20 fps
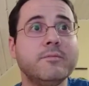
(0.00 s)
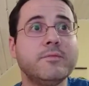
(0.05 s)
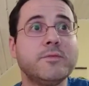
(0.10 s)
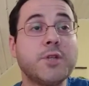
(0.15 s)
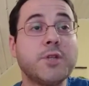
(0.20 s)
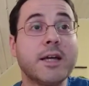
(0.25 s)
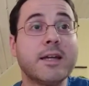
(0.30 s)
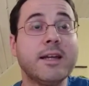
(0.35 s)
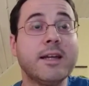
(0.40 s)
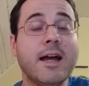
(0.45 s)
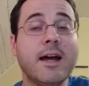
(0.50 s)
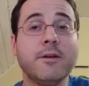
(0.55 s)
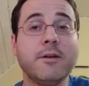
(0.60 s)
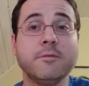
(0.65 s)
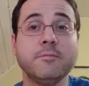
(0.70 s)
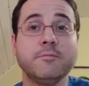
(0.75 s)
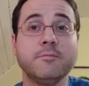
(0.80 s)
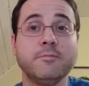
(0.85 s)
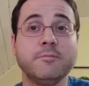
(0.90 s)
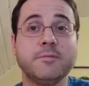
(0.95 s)
check it
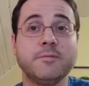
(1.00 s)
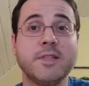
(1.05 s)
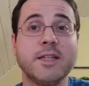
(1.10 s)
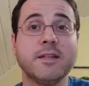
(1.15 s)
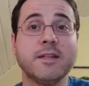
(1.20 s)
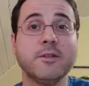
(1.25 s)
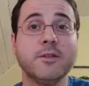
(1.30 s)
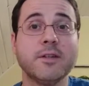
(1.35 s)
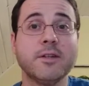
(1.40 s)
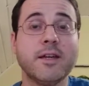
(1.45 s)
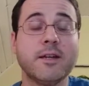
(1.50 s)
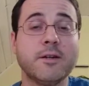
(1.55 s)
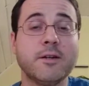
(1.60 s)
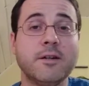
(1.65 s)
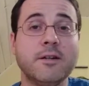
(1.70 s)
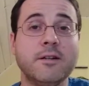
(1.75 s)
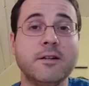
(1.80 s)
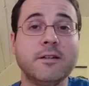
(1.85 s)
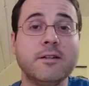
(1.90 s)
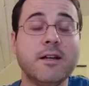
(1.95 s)
out. Take a look at
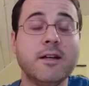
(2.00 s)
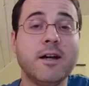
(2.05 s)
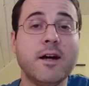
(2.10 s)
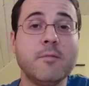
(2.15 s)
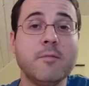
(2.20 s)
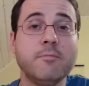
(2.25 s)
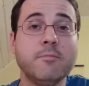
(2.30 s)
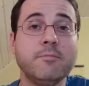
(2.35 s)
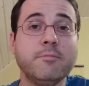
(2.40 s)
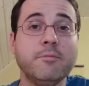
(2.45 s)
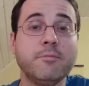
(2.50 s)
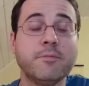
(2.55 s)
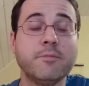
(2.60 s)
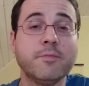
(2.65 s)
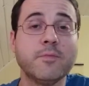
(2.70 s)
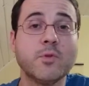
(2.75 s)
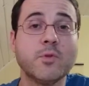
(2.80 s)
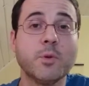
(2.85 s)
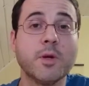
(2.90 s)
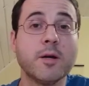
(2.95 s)
her
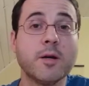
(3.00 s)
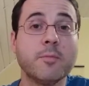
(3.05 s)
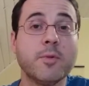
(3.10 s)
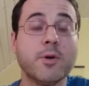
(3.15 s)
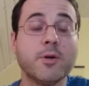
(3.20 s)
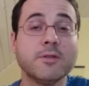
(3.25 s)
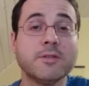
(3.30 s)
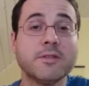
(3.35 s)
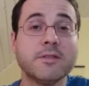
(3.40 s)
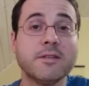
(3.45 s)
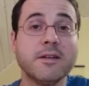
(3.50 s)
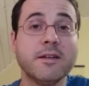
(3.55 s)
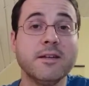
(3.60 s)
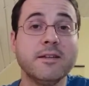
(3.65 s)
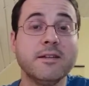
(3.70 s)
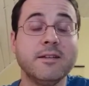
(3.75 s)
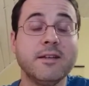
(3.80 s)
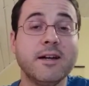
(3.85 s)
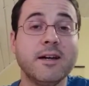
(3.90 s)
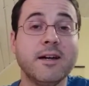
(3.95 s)
Twitter posts,
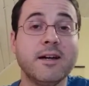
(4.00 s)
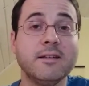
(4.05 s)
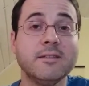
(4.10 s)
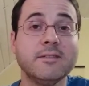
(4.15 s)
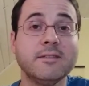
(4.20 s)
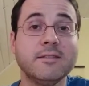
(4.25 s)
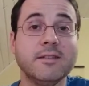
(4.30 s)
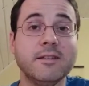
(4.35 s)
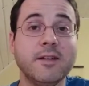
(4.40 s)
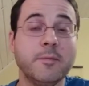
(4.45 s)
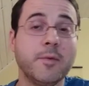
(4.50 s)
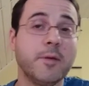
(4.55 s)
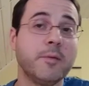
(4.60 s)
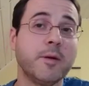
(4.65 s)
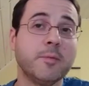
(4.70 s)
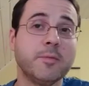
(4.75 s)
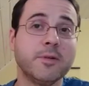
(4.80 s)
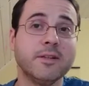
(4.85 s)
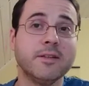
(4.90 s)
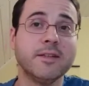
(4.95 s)
and maybe
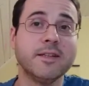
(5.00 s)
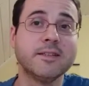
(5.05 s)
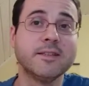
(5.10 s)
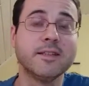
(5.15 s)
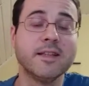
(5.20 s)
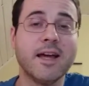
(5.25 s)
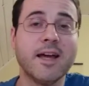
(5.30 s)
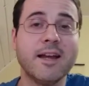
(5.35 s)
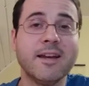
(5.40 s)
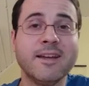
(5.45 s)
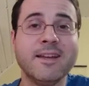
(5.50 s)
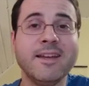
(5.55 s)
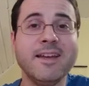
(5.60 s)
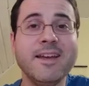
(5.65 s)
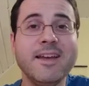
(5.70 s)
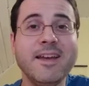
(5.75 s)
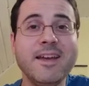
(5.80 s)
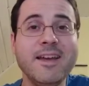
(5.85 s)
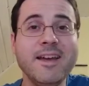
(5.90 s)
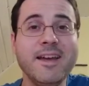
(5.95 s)
I'll put a link to that
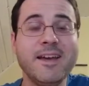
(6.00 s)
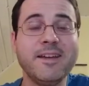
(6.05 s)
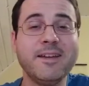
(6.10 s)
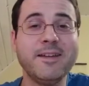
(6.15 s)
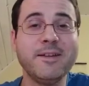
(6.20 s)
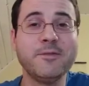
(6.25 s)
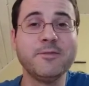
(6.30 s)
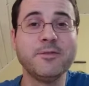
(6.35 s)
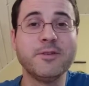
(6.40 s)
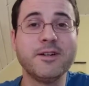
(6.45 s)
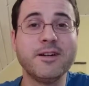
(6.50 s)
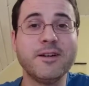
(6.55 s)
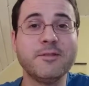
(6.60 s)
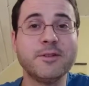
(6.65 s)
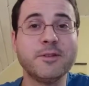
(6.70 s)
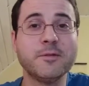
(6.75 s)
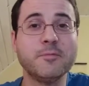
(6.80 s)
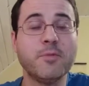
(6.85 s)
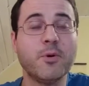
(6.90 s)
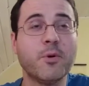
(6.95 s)
if you're
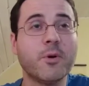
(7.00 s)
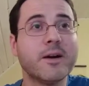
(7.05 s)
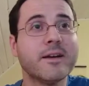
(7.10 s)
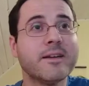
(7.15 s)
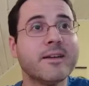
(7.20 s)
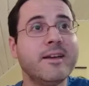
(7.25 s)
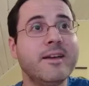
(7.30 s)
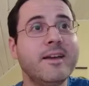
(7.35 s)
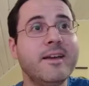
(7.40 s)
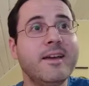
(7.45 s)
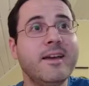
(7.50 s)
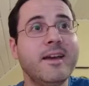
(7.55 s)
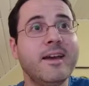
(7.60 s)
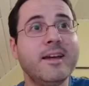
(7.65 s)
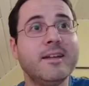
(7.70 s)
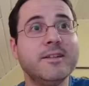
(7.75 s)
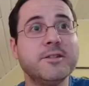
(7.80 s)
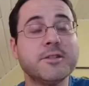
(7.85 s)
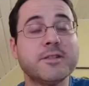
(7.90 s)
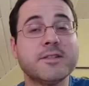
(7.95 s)
ever bored,
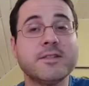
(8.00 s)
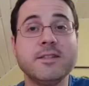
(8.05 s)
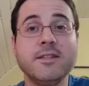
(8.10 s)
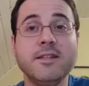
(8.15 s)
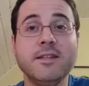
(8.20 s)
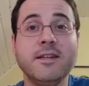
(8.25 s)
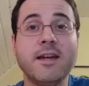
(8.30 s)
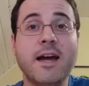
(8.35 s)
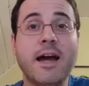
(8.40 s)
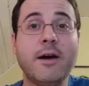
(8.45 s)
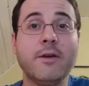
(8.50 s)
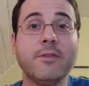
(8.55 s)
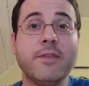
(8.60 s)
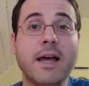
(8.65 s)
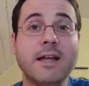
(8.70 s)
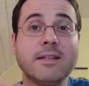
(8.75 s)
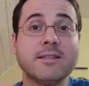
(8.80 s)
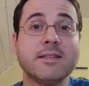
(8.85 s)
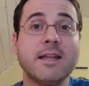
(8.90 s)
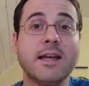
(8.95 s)
and just see how
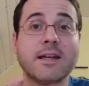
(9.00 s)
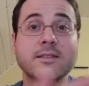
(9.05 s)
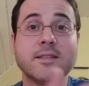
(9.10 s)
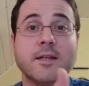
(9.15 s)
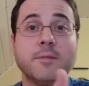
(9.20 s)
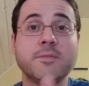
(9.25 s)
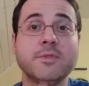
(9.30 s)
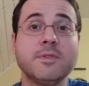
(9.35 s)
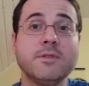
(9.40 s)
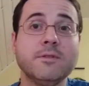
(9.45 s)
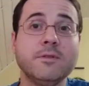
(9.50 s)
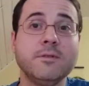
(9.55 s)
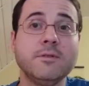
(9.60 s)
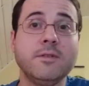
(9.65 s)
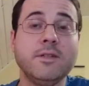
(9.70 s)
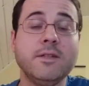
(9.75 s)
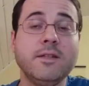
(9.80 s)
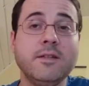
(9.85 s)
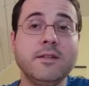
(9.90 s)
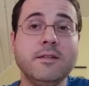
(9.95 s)
that stacks up to
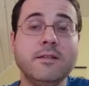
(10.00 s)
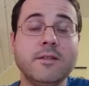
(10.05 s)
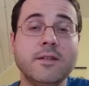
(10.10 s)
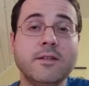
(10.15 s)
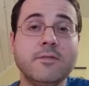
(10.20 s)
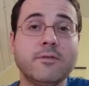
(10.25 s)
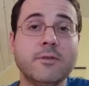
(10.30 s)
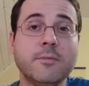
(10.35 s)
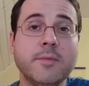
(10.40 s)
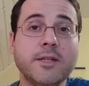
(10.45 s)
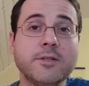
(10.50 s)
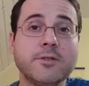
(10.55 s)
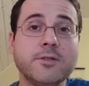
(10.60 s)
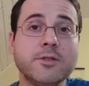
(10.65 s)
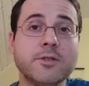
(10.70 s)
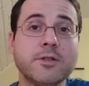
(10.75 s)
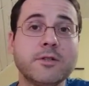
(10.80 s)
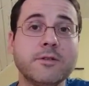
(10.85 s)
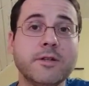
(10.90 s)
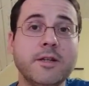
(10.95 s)
the
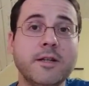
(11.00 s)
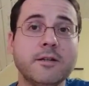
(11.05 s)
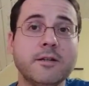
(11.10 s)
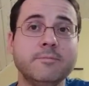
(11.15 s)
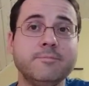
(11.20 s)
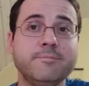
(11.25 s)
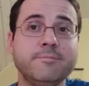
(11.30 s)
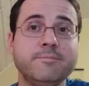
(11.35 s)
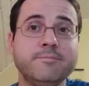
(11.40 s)
information shown here.